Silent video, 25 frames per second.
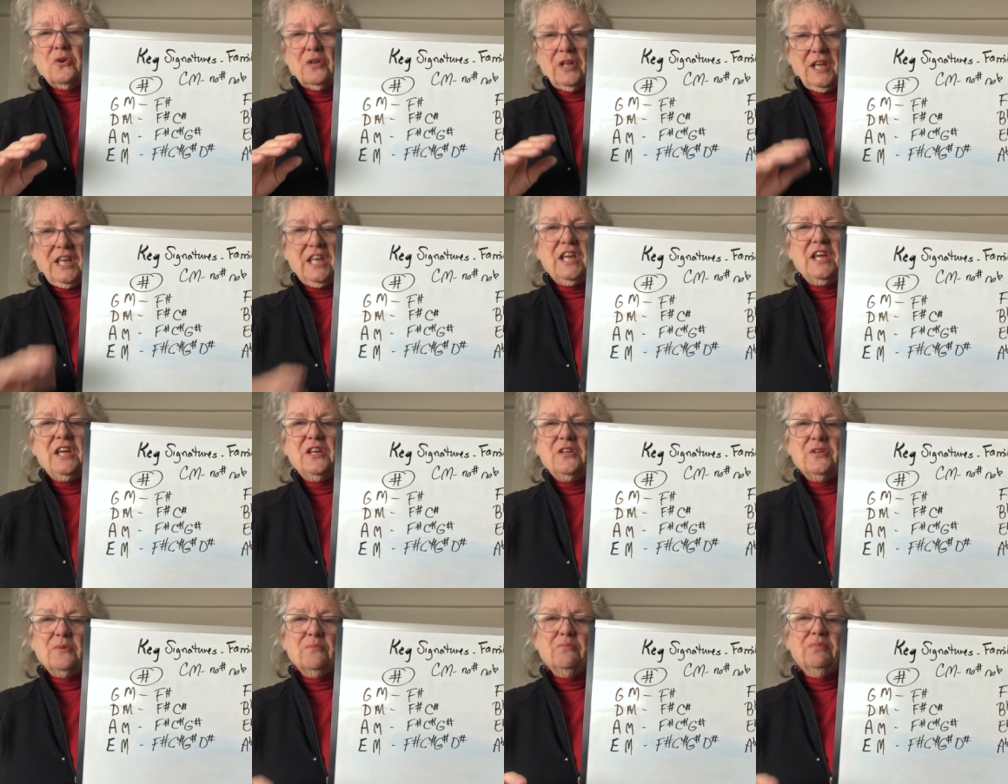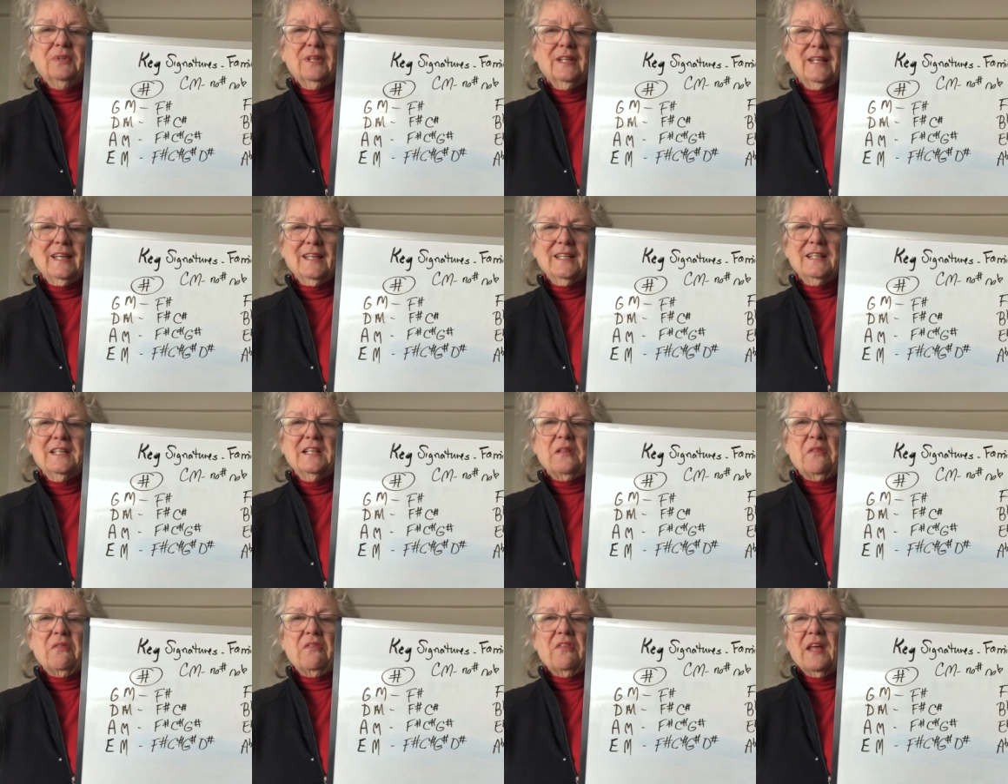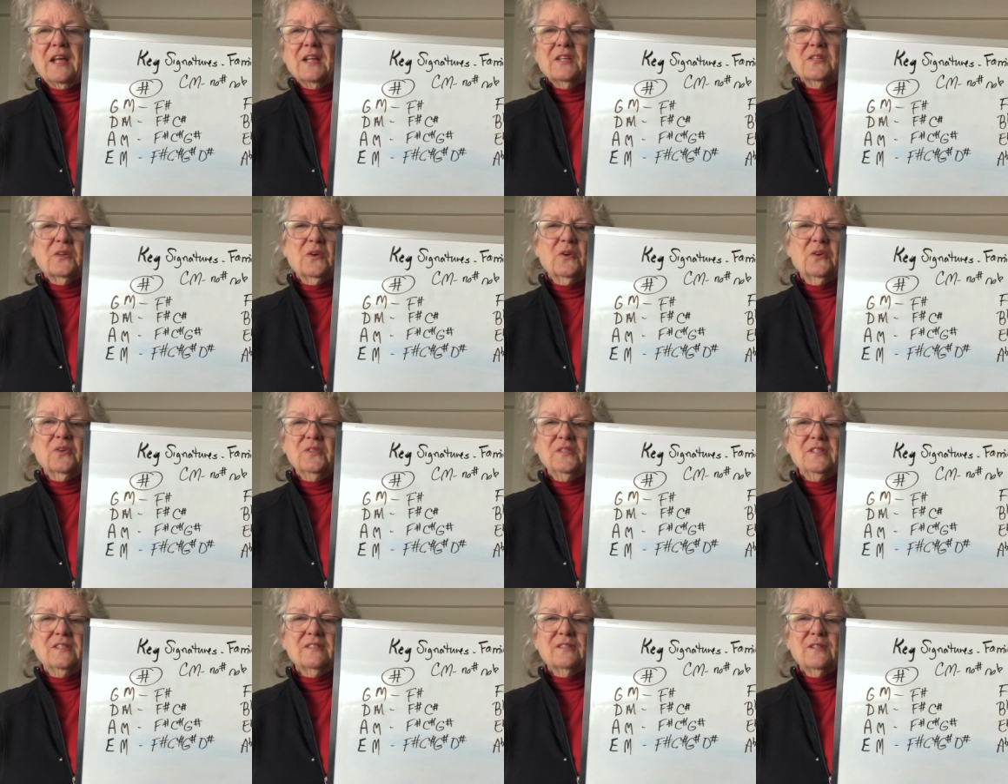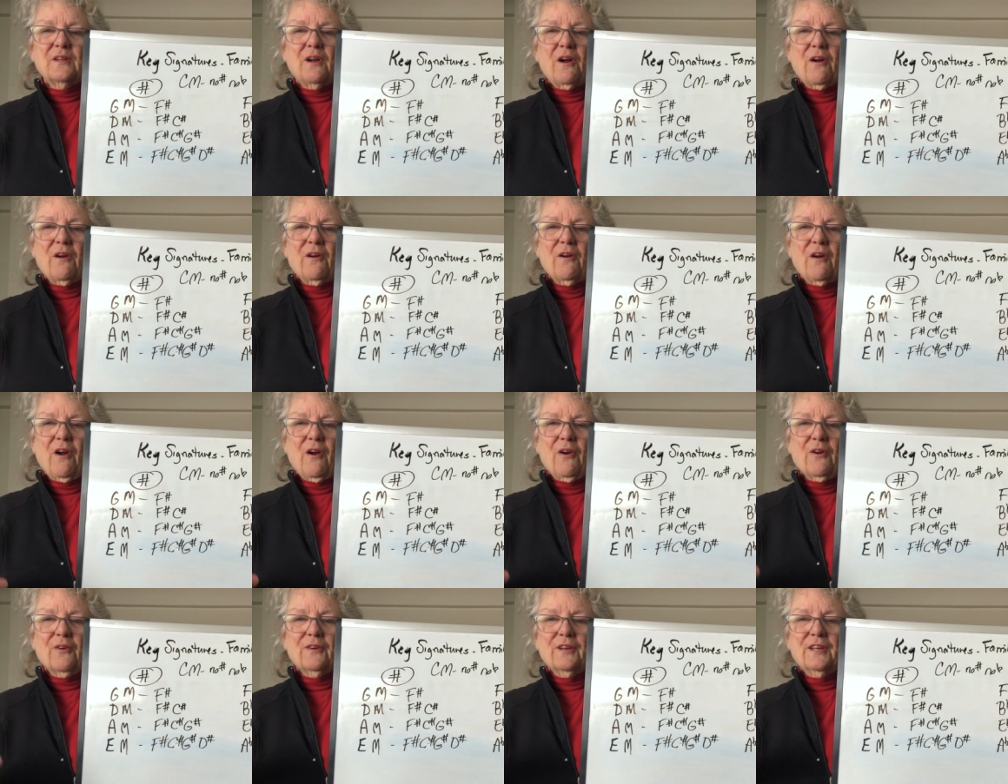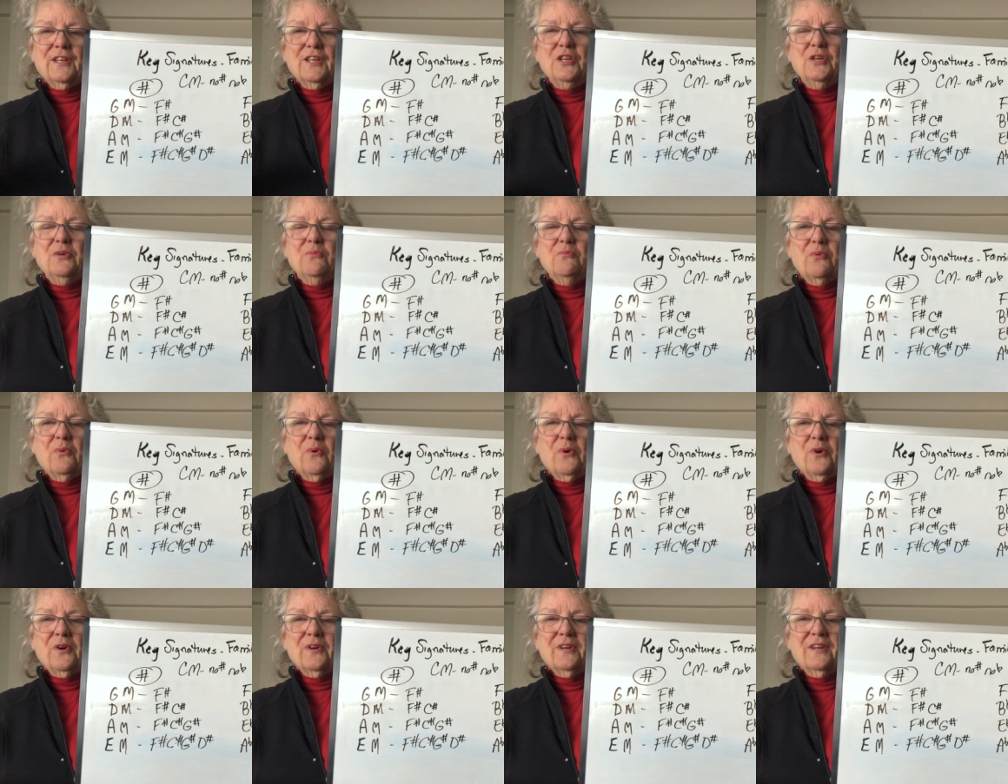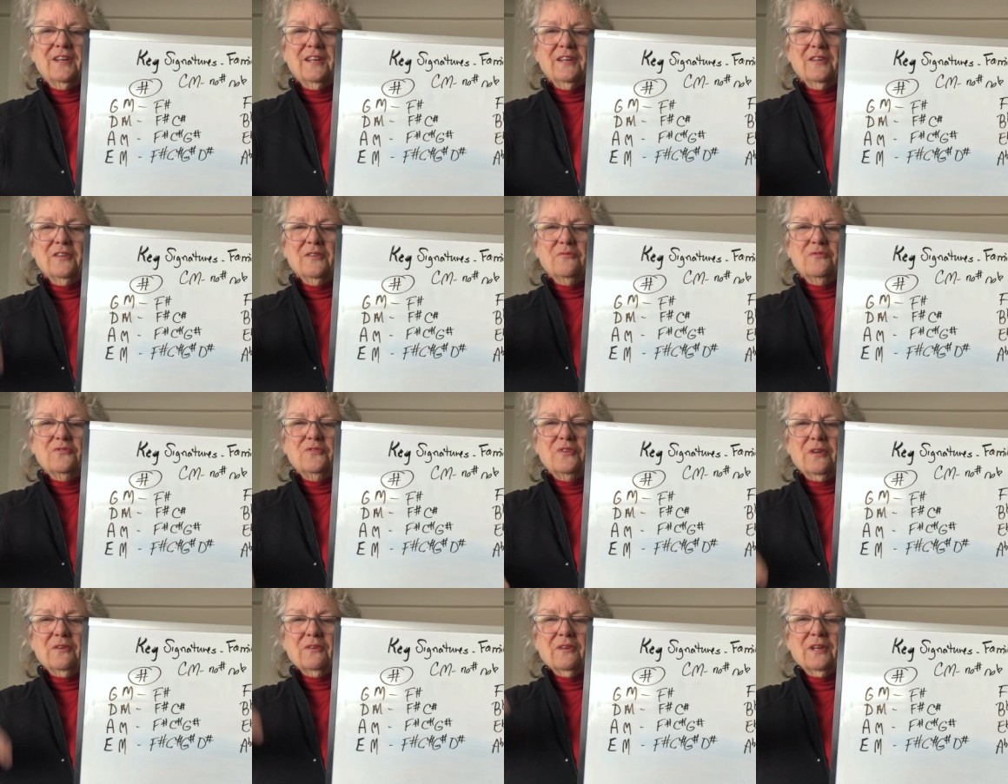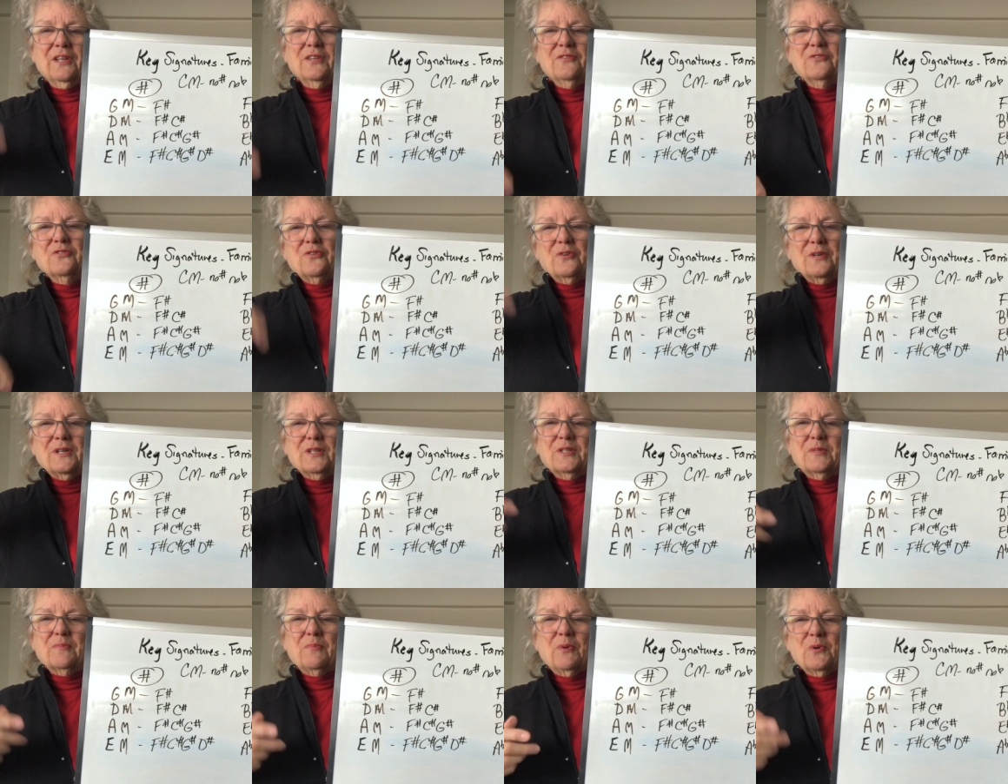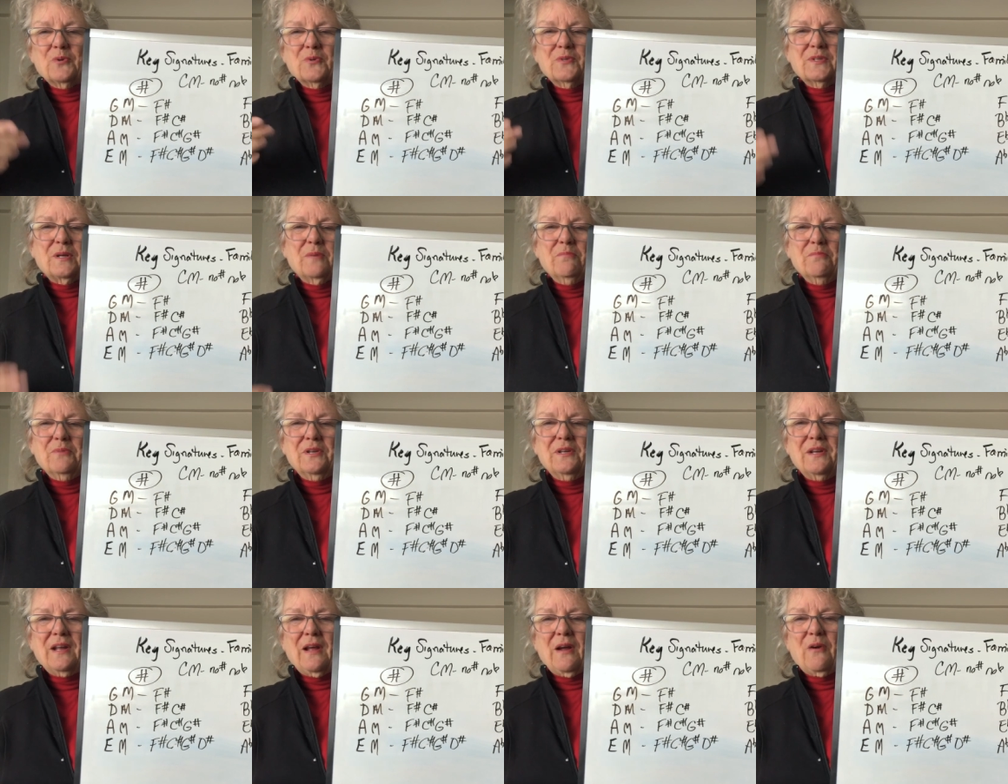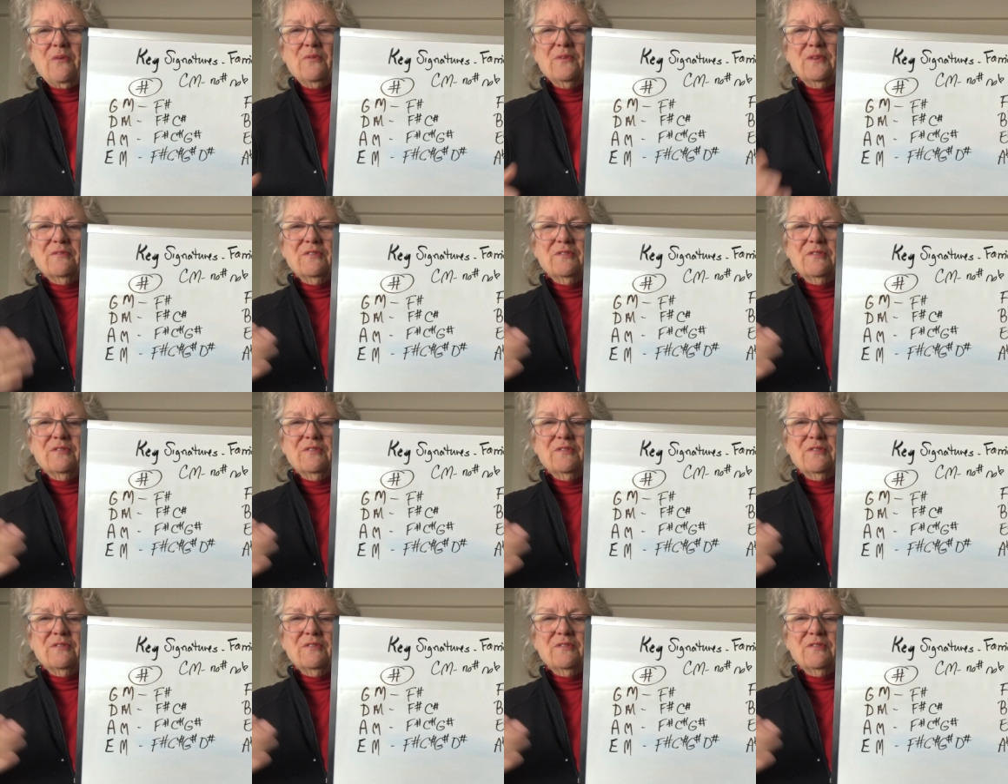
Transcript: key to play in, and thanks goodness our, our keyboard can, can transpose up and down.